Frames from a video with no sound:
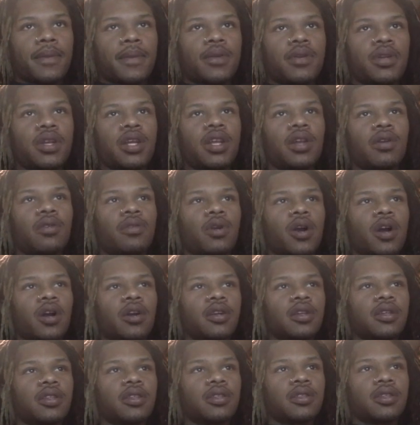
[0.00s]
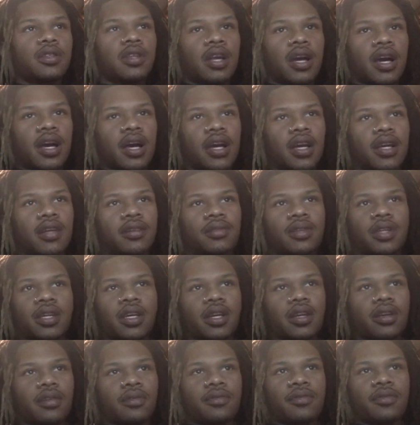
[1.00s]
You need to work. Nah,
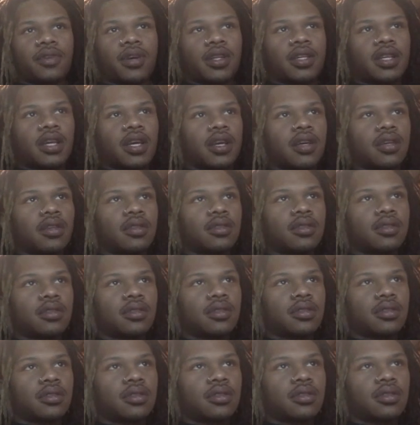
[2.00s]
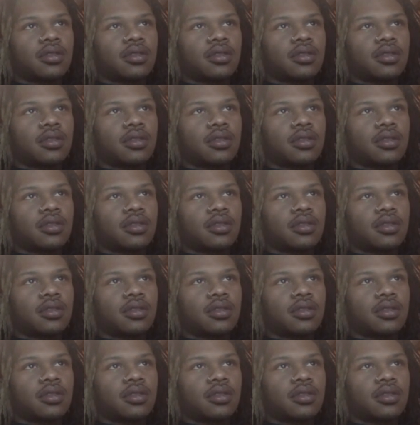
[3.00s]
nigga, fuck